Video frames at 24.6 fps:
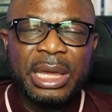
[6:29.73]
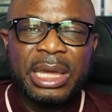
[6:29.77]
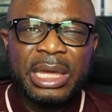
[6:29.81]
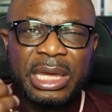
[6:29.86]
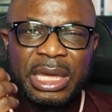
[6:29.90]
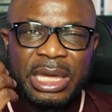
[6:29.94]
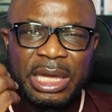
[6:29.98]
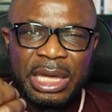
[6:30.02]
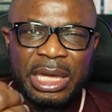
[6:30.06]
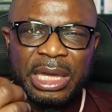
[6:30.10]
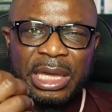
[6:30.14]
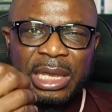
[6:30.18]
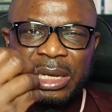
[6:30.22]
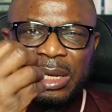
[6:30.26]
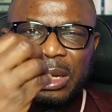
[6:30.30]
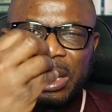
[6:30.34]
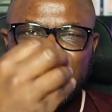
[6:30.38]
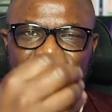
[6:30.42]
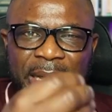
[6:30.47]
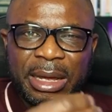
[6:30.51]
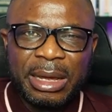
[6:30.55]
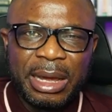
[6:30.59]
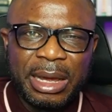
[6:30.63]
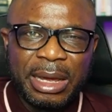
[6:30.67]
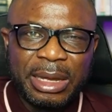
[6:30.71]
in
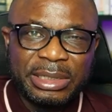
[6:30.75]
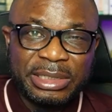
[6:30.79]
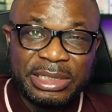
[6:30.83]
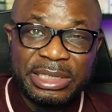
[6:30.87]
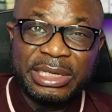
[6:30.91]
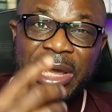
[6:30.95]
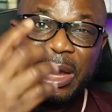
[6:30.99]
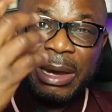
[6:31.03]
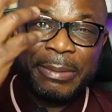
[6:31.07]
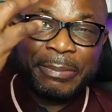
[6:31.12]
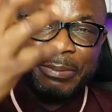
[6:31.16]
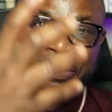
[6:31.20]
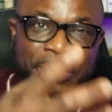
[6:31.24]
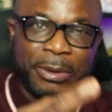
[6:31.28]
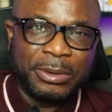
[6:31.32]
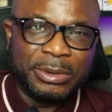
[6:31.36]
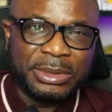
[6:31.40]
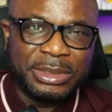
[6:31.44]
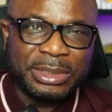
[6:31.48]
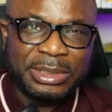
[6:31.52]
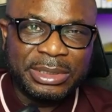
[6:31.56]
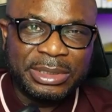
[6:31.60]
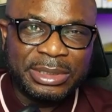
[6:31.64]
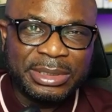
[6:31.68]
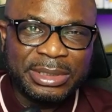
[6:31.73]
the
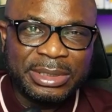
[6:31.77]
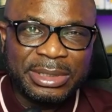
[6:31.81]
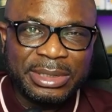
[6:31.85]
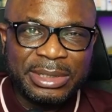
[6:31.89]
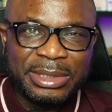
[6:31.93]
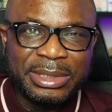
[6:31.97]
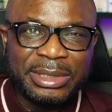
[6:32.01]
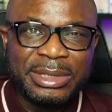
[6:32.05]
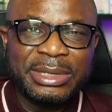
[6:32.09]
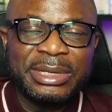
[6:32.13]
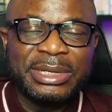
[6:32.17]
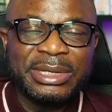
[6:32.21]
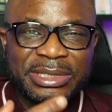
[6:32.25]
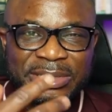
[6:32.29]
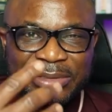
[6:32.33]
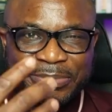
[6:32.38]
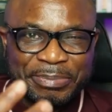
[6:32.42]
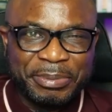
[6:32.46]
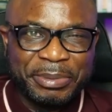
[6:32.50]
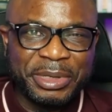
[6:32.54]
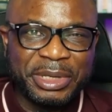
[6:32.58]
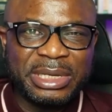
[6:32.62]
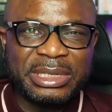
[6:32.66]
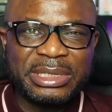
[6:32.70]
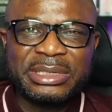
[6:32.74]
abroad
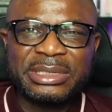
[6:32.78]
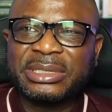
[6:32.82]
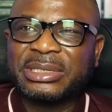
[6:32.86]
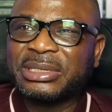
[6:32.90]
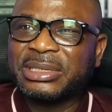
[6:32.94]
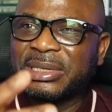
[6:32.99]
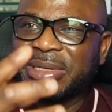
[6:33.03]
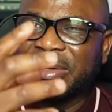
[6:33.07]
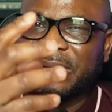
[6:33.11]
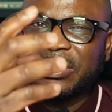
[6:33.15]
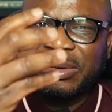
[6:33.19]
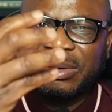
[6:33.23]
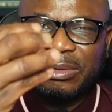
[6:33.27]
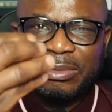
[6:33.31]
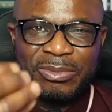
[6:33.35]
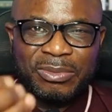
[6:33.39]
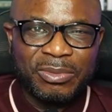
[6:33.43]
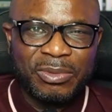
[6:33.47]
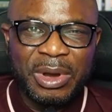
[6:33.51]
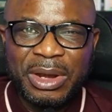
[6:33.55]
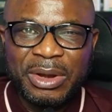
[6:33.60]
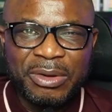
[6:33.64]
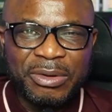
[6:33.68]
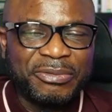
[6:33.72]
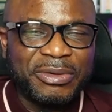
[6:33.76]
speaks
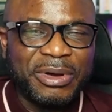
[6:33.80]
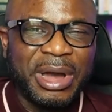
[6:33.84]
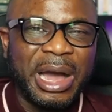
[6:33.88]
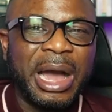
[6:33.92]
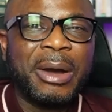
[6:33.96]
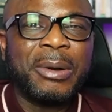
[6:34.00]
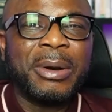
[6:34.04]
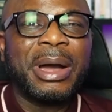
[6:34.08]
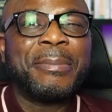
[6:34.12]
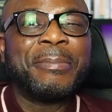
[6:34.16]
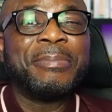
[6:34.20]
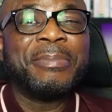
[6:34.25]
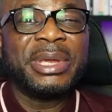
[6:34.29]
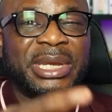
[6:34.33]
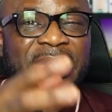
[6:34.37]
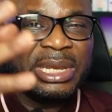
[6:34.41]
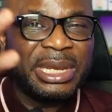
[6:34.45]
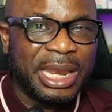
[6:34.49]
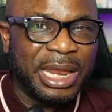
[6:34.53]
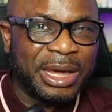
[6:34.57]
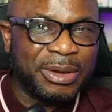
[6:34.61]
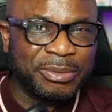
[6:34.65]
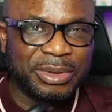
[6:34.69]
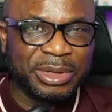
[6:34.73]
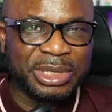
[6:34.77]
one of our many
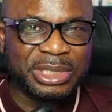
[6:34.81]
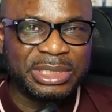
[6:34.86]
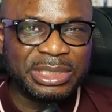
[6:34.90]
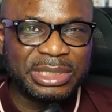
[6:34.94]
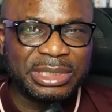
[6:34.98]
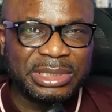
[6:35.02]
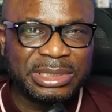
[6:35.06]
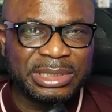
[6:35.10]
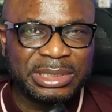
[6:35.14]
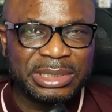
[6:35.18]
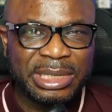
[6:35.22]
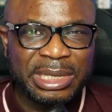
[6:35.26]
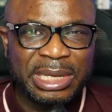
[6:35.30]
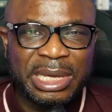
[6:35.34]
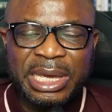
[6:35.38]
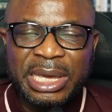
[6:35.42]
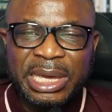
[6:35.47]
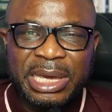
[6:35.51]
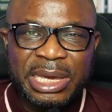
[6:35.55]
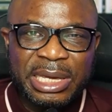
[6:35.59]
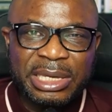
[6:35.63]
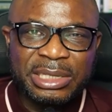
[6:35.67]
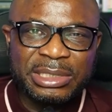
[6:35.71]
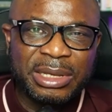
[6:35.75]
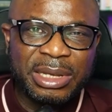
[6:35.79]
languages,
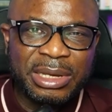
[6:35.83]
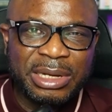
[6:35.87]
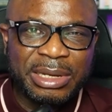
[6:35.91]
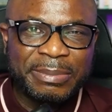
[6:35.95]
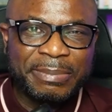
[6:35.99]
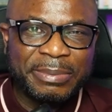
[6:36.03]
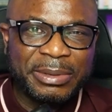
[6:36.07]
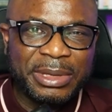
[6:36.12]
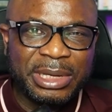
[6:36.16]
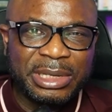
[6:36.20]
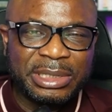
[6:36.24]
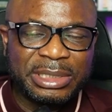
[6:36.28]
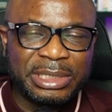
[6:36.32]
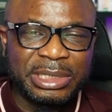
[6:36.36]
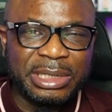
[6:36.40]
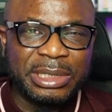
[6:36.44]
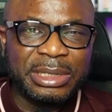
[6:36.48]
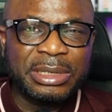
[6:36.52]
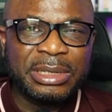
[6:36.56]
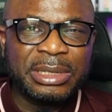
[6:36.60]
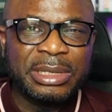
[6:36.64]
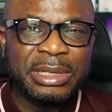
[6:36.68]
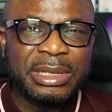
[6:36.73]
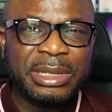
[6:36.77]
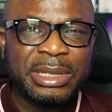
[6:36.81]
it's not a big
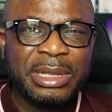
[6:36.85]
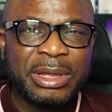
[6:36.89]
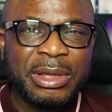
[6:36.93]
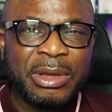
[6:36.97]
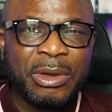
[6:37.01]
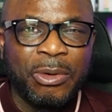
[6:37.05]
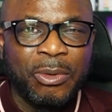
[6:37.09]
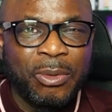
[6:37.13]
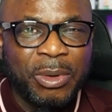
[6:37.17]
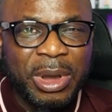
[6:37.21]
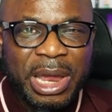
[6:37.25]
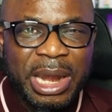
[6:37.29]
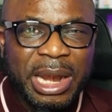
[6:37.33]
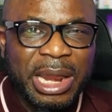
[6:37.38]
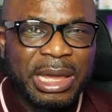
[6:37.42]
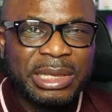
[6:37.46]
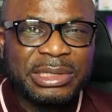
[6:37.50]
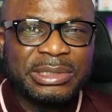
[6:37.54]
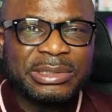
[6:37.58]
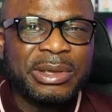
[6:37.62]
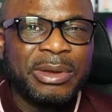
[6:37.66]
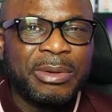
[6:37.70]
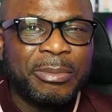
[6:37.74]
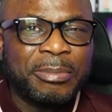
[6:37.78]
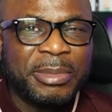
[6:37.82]
deal.
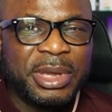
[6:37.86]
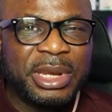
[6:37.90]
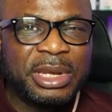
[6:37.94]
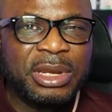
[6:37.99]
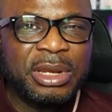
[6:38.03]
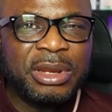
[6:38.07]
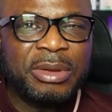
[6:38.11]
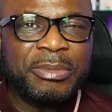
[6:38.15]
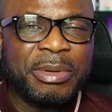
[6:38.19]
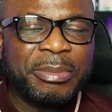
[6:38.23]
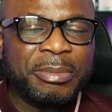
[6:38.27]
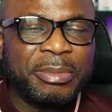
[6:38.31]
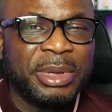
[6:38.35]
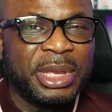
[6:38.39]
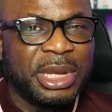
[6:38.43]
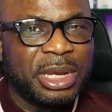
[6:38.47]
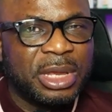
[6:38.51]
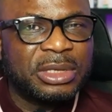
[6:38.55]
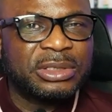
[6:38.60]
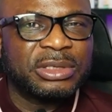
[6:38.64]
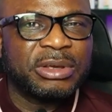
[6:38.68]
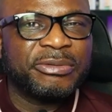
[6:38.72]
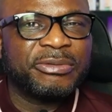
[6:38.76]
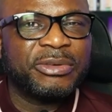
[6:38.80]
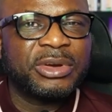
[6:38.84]
Whereas
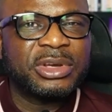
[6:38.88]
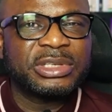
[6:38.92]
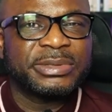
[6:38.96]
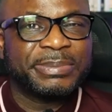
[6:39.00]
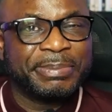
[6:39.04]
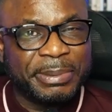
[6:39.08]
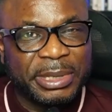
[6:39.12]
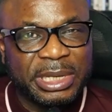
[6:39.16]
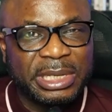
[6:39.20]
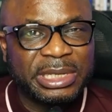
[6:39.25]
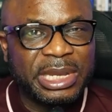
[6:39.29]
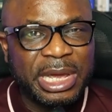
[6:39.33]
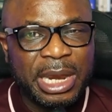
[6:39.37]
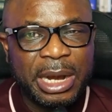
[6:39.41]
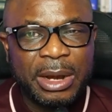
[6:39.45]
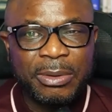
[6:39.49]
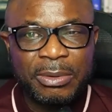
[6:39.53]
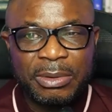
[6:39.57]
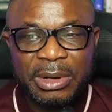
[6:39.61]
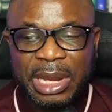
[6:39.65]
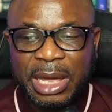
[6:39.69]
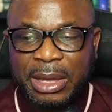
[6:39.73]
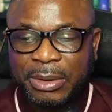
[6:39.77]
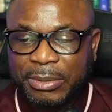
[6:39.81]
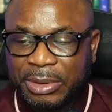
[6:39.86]
millions of us speak their
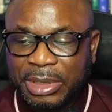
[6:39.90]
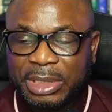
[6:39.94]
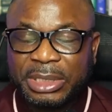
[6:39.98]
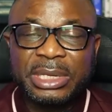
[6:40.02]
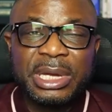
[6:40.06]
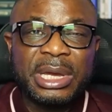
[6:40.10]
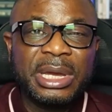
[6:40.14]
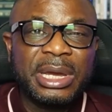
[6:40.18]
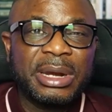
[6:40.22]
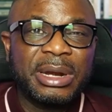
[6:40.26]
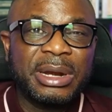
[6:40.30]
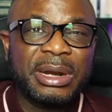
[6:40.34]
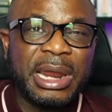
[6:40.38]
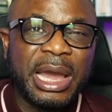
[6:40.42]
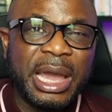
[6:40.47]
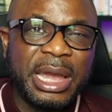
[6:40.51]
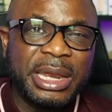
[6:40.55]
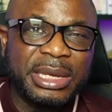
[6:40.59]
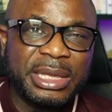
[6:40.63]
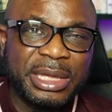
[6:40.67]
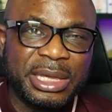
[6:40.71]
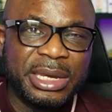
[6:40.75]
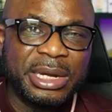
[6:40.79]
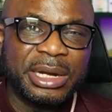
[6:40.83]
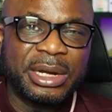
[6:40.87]
own language right
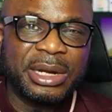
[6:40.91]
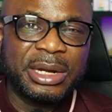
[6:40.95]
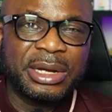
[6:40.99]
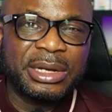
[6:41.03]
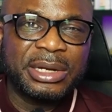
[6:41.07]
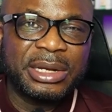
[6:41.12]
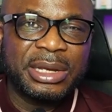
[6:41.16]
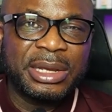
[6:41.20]
here.